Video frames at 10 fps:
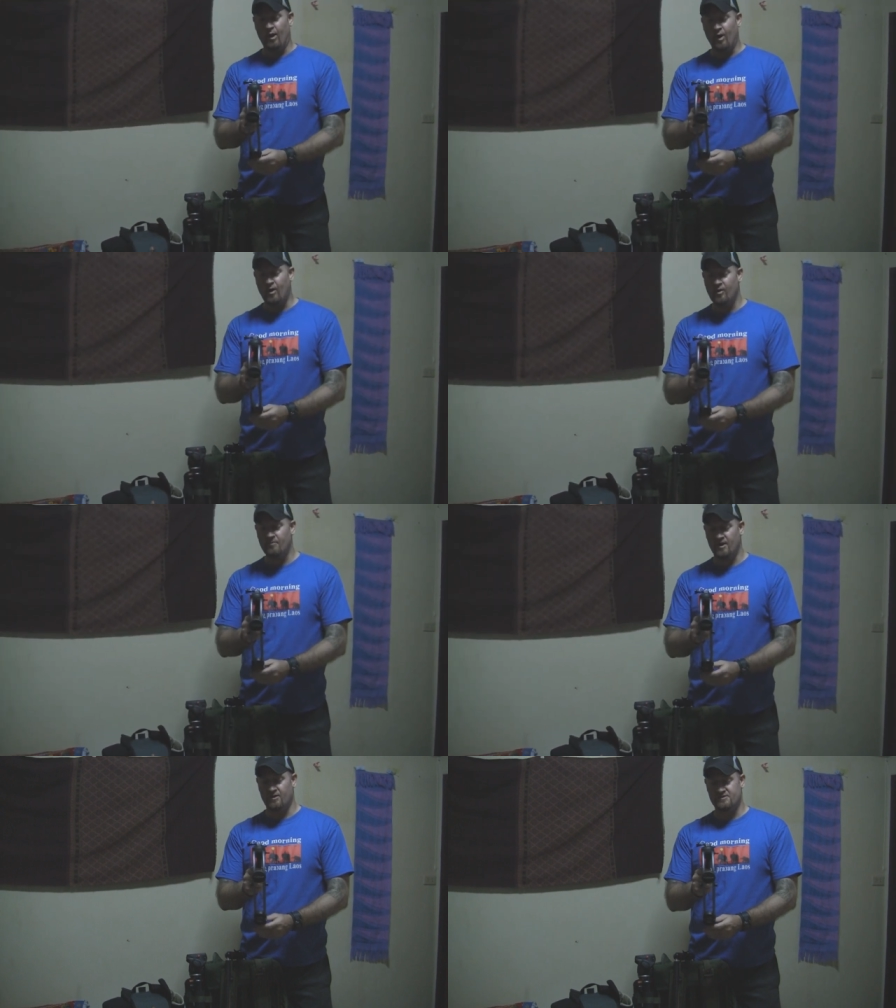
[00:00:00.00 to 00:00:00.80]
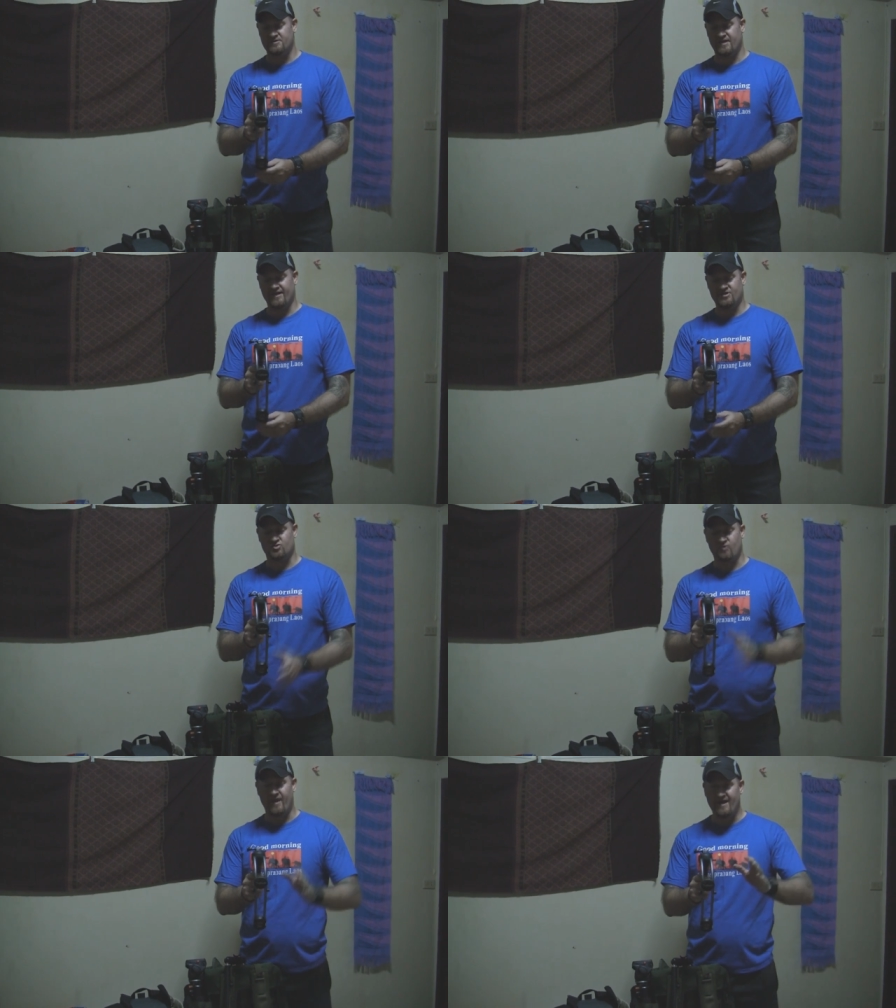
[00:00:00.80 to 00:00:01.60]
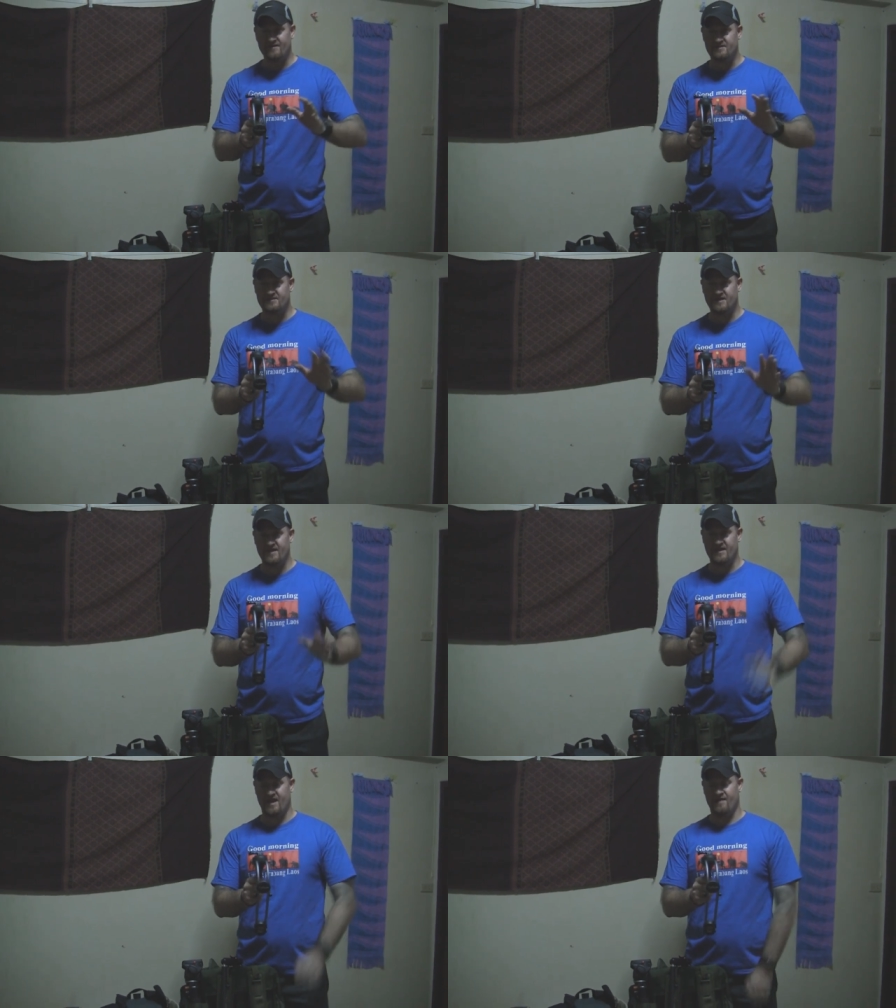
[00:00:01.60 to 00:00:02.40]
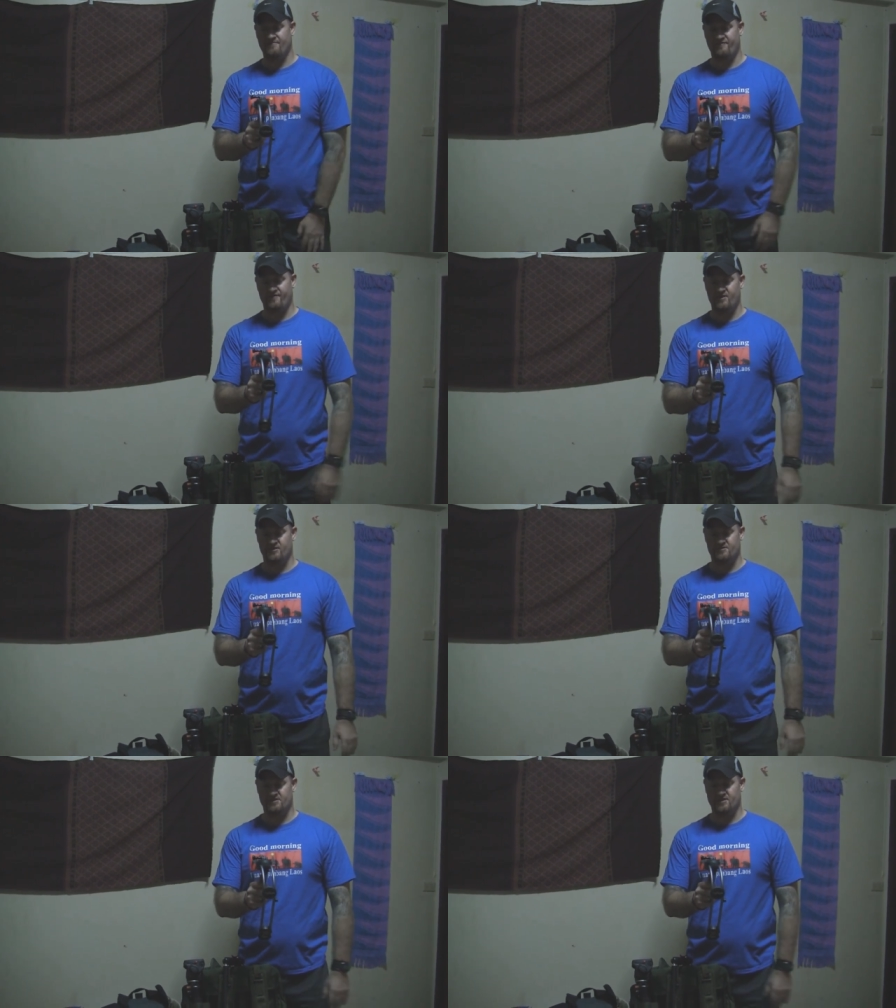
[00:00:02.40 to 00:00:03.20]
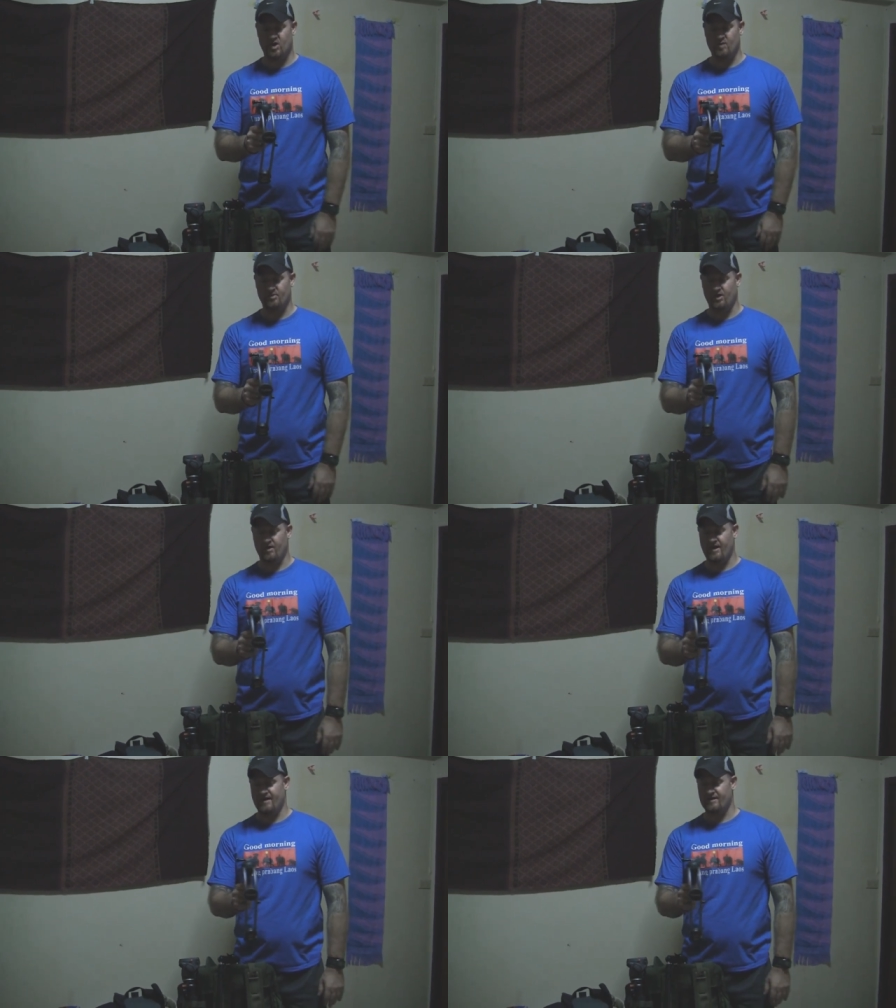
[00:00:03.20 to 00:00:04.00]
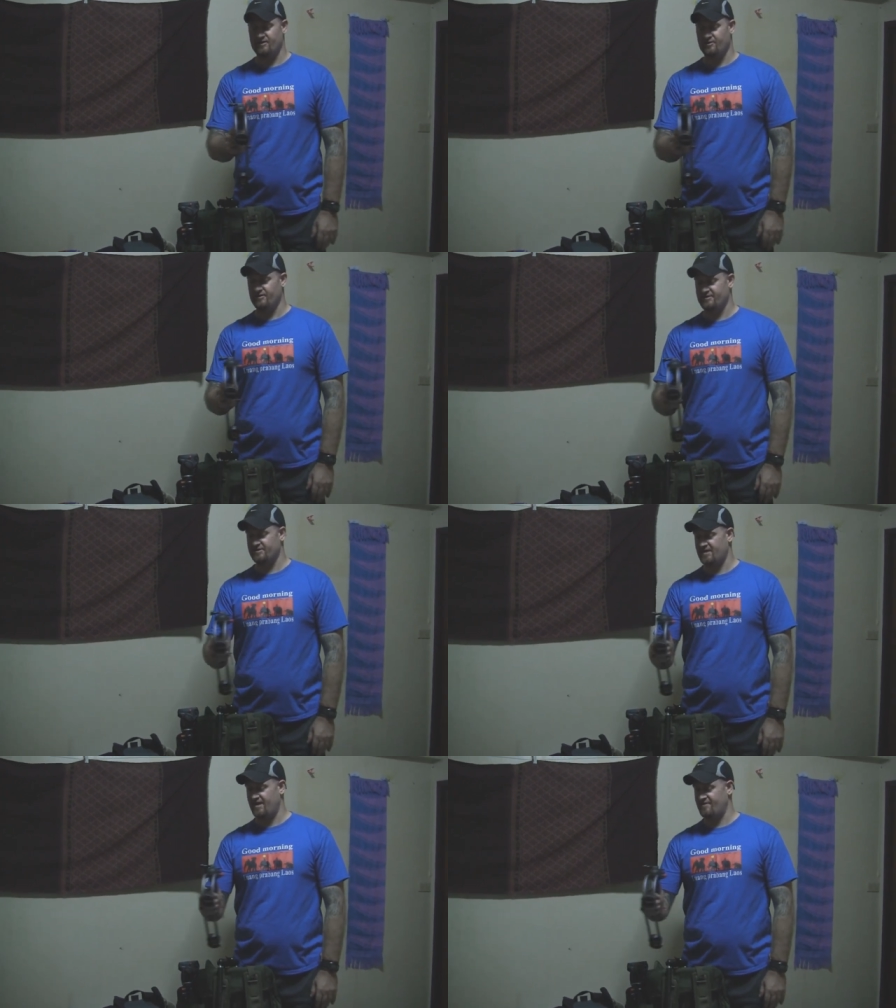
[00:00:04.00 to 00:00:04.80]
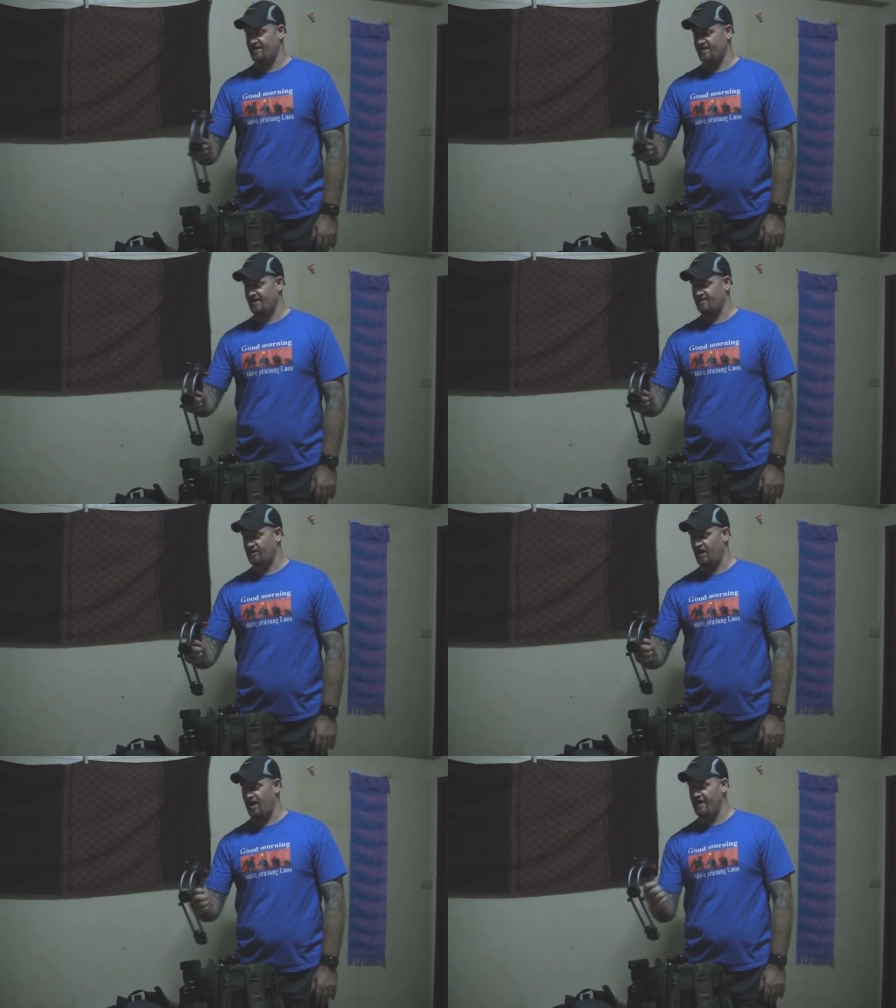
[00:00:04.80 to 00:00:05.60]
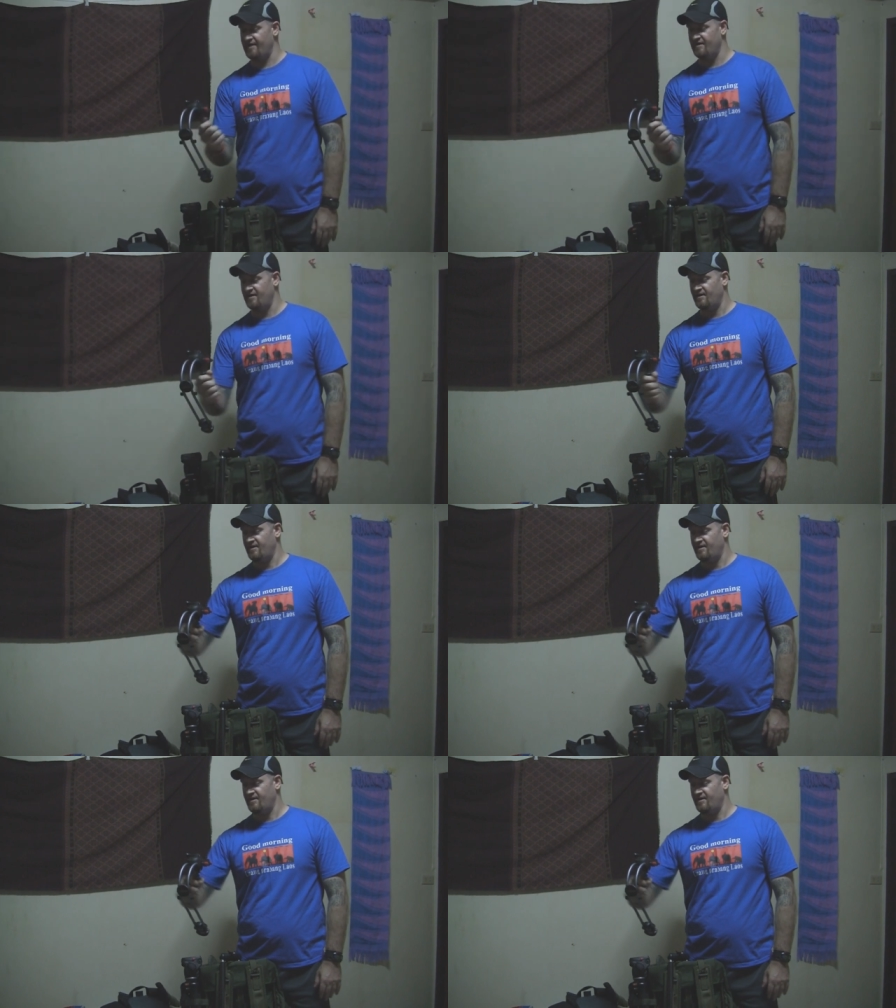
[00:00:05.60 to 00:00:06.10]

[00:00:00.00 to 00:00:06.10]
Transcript: almost a trained Steadicam feel to the GoPro, and I can literally just have that guy glide.